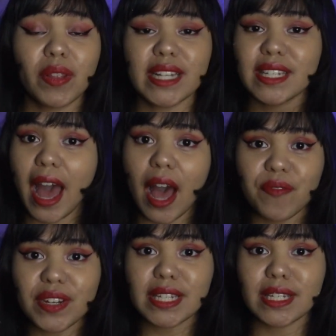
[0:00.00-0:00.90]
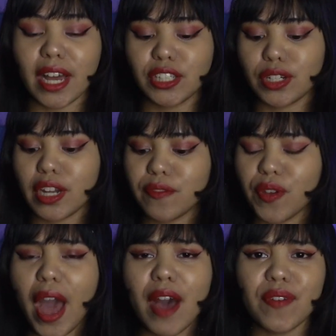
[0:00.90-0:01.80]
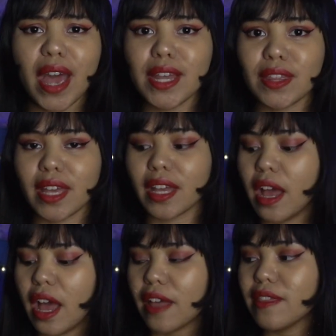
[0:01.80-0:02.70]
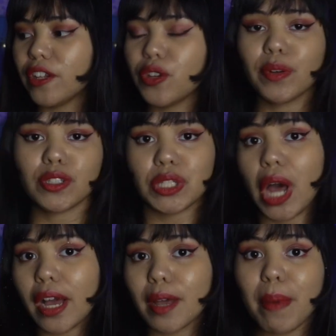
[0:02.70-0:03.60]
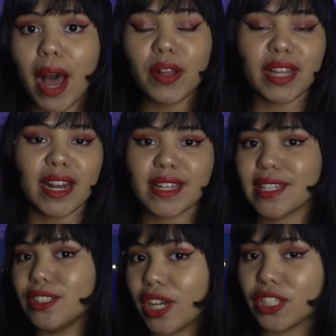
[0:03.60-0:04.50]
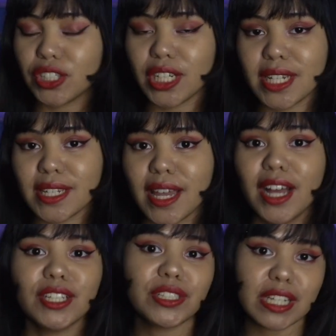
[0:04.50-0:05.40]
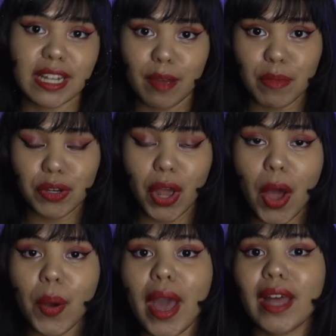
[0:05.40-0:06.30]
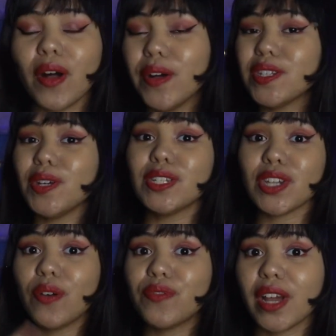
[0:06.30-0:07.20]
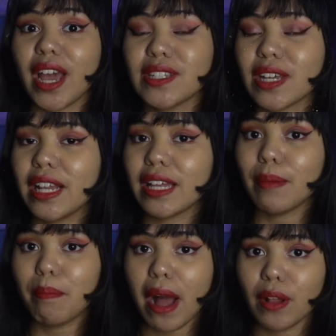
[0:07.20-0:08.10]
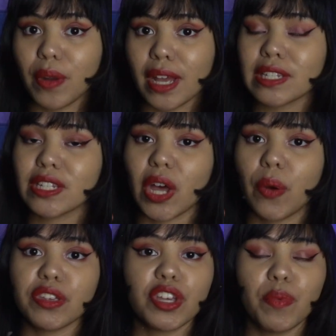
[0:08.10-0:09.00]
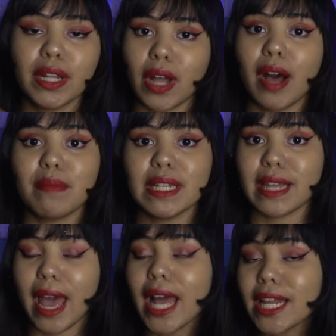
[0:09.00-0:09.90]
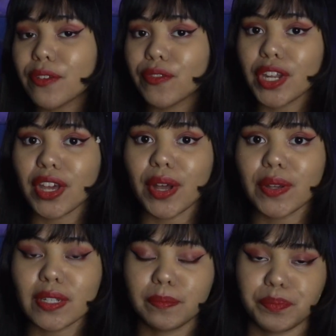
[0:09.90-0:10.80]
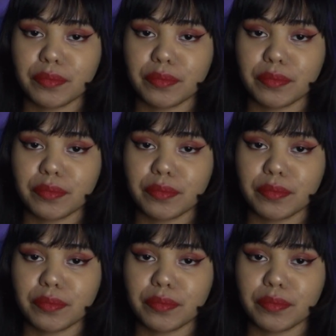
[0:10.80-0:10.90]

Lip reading: Let's have a discussion. If you have anything that you want to talk about, any suggestions, just let me know. And also don't forget to click the bell ring so you will not miss any videos.